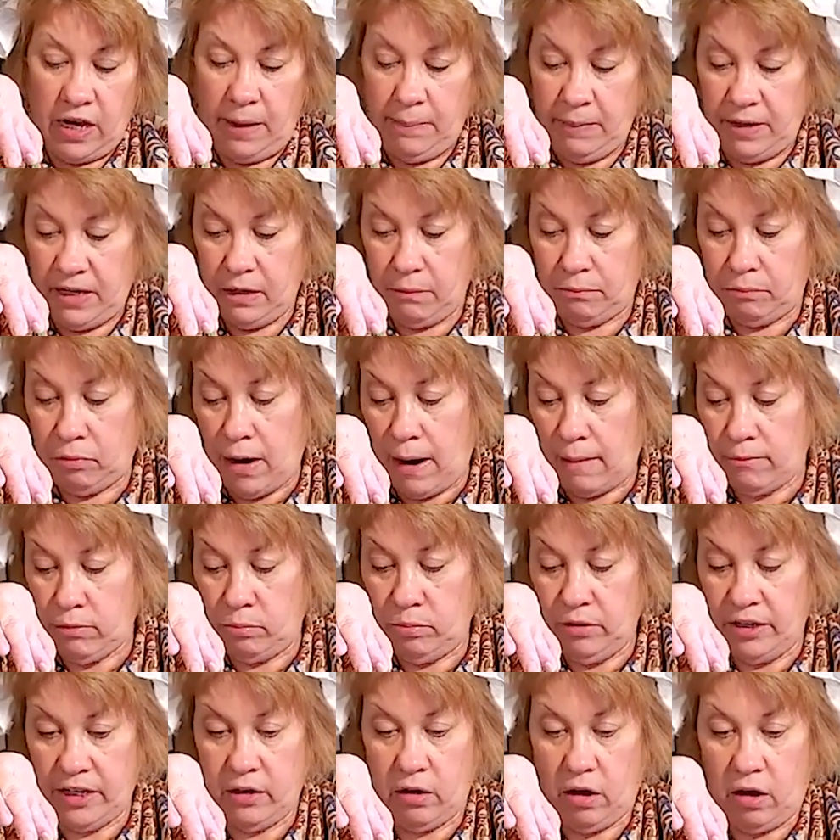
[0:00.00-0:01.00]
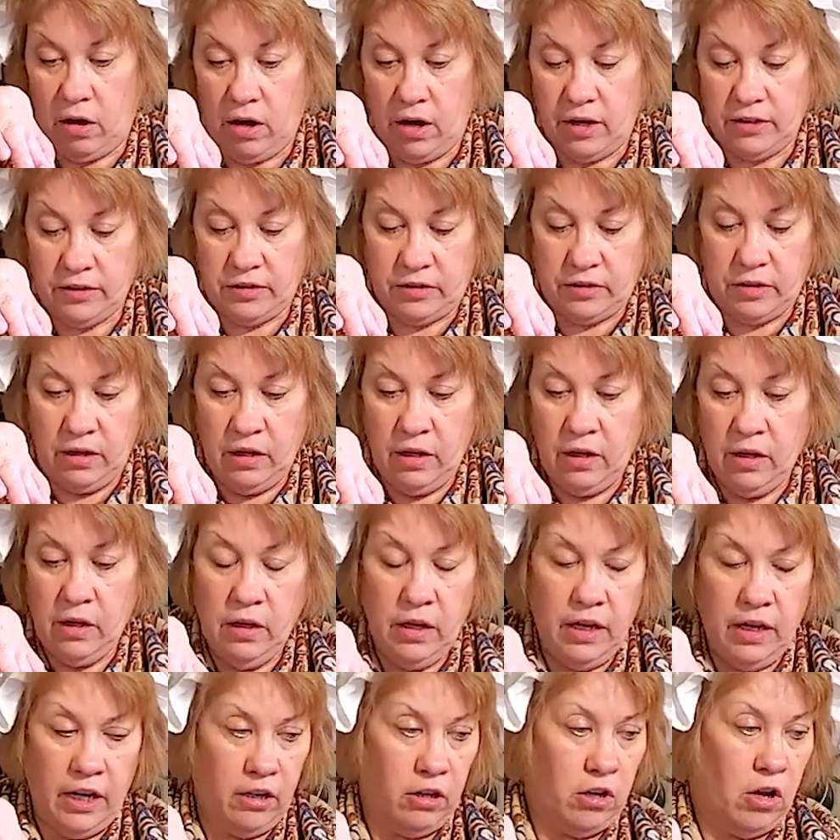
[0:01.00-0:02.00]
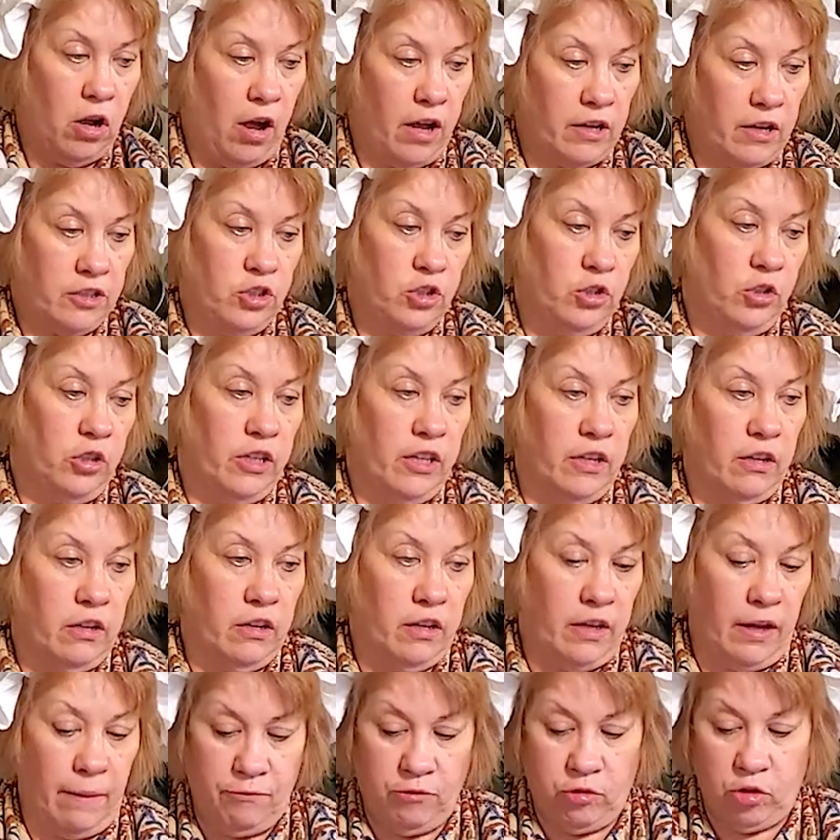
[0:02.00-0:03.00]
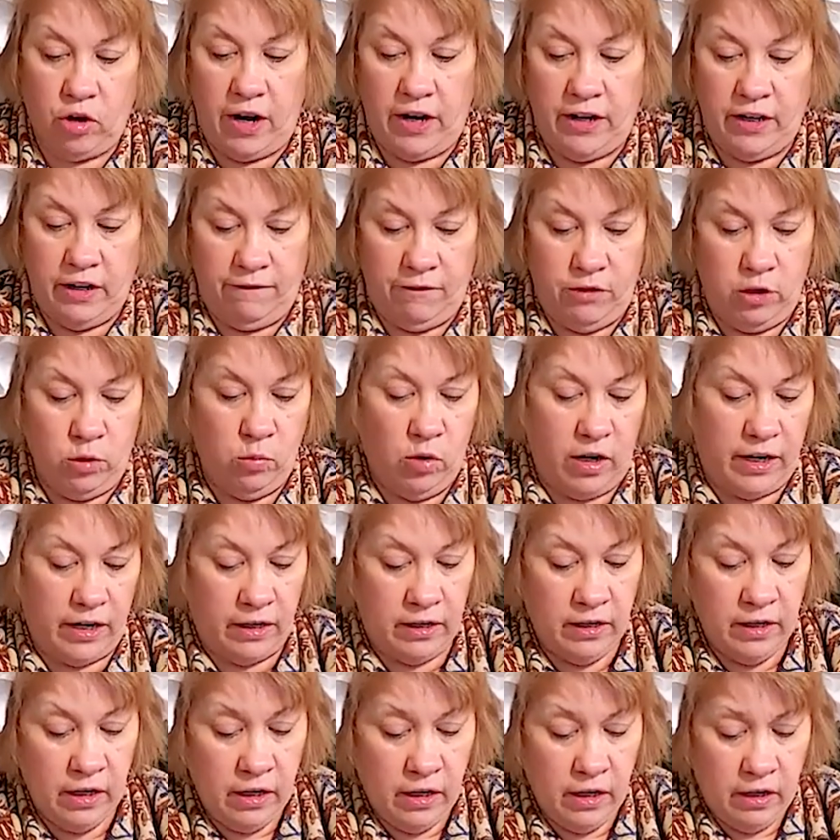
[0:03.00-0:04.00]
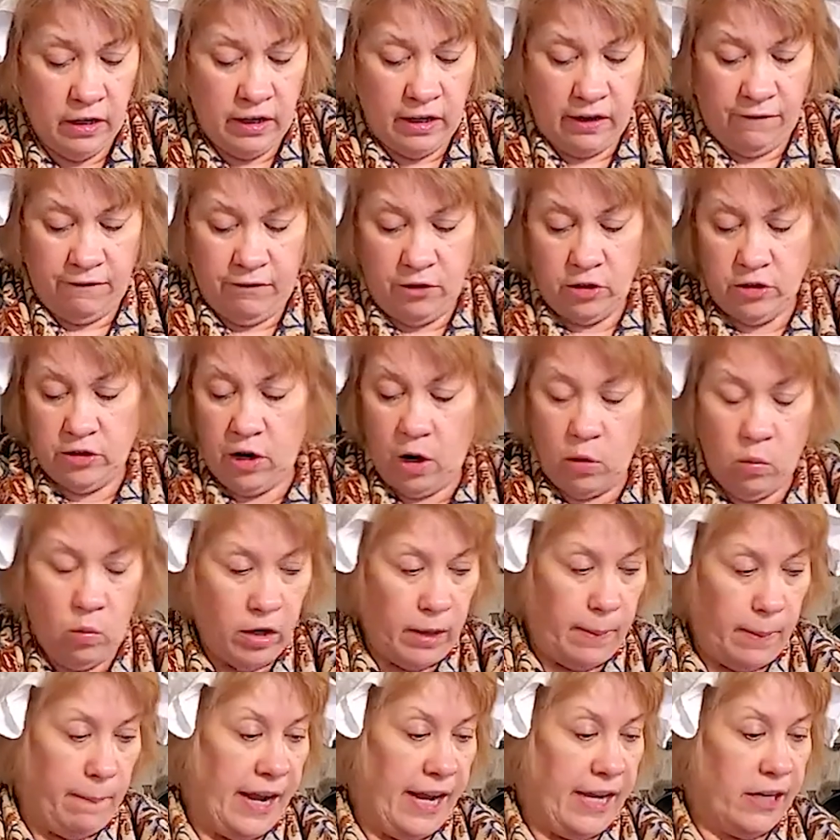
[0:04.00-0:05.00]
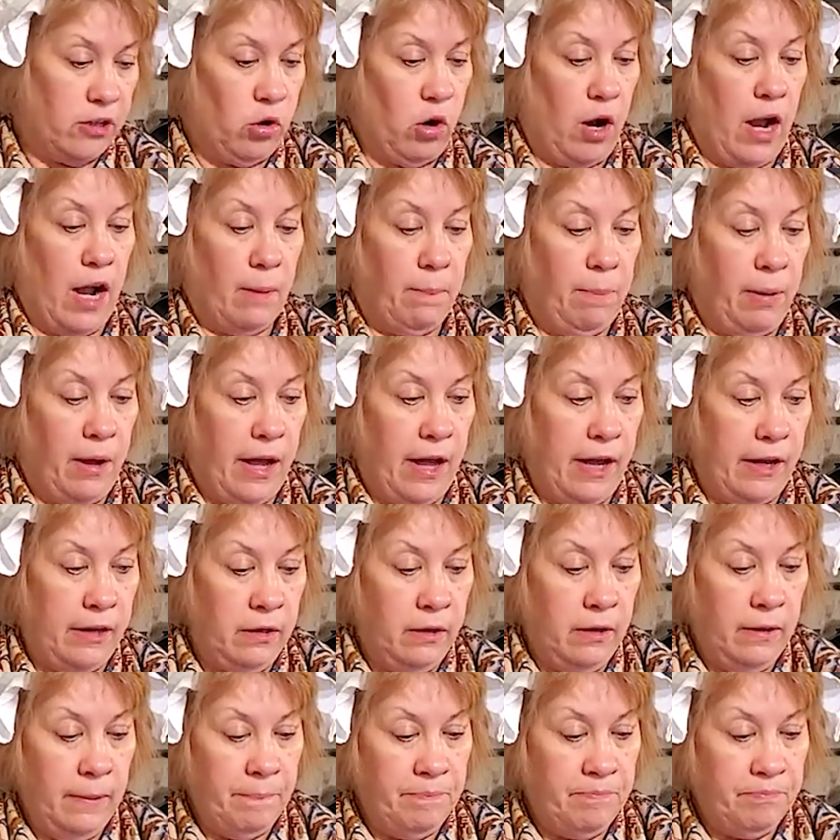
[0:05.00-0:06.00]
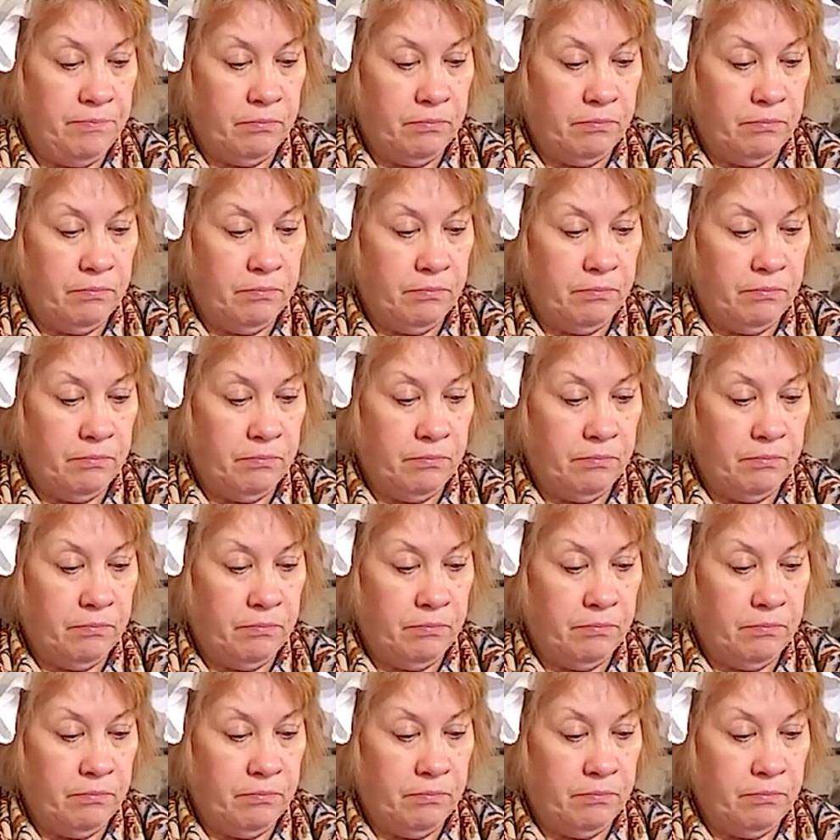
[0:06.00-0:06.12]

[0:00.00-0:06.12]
I mean, it'll cost you a little up front if you don't want to buy a crock pot.